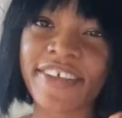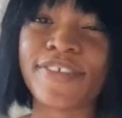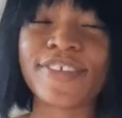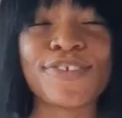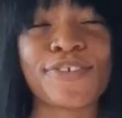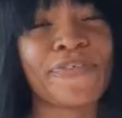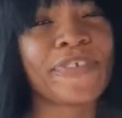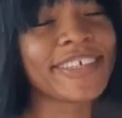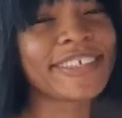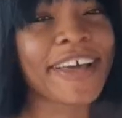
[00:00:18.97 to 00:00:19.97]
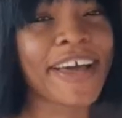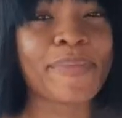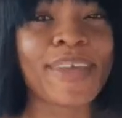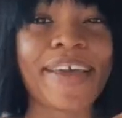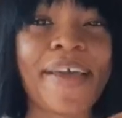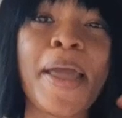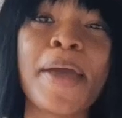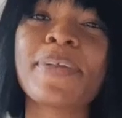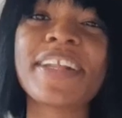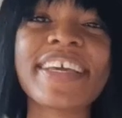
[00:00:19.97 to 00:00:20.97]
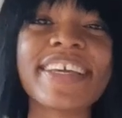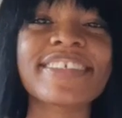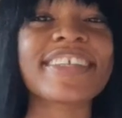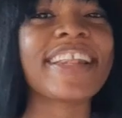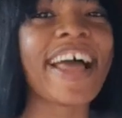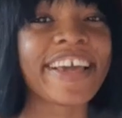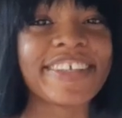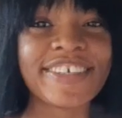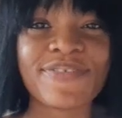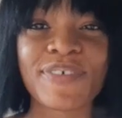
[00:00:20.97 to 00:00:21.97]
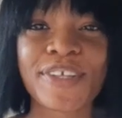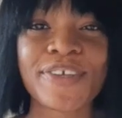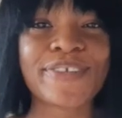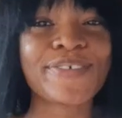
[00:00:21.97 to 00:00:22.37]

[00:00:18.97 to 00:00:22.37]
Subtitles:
If this is your first time here, please like this video,